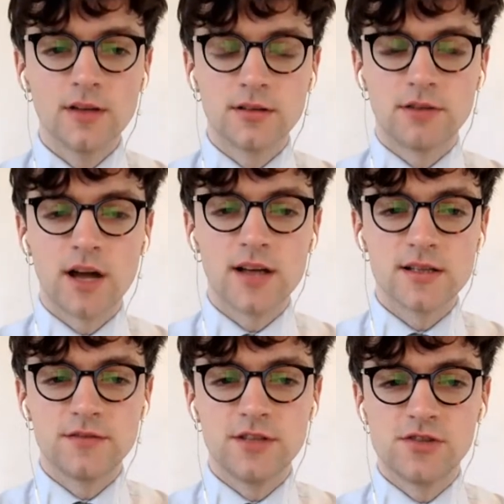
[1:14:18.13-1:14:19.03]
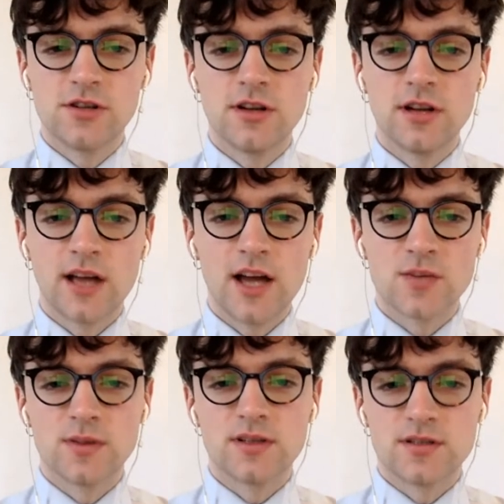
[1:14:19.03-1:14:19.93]
The rise of digital
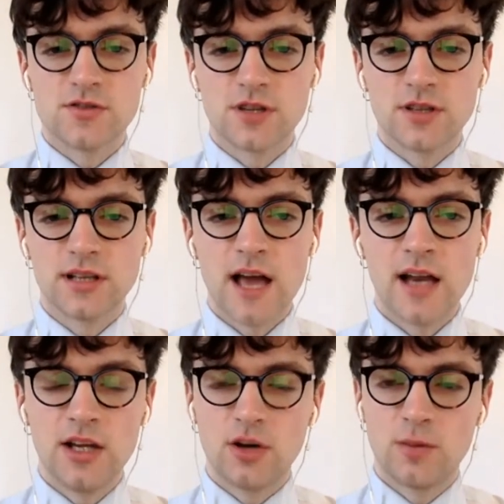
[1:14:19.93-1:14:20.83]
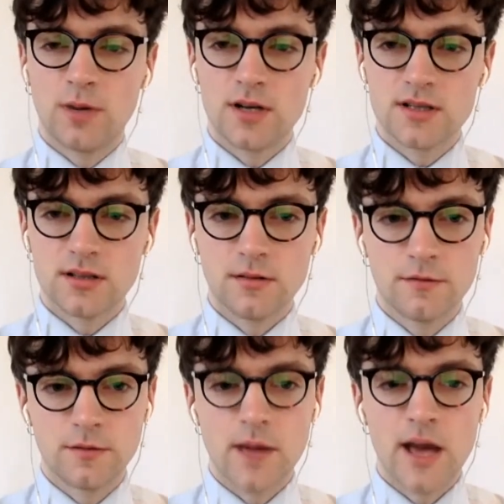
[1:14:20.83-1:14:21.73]
engagement has ensured that any young person
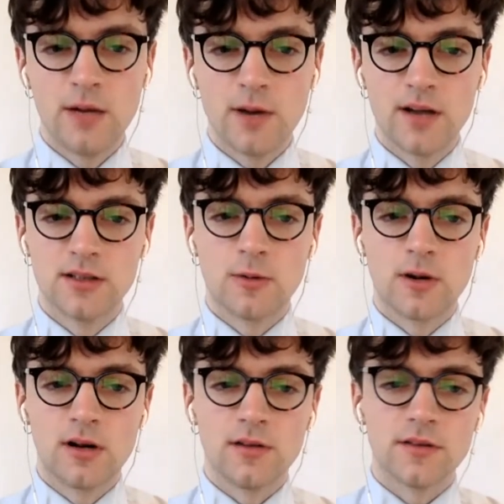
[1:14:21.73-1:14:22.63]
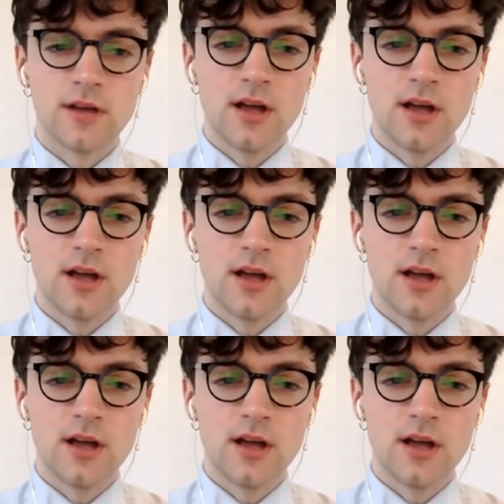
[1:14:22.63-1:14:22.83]
from anywhere in the world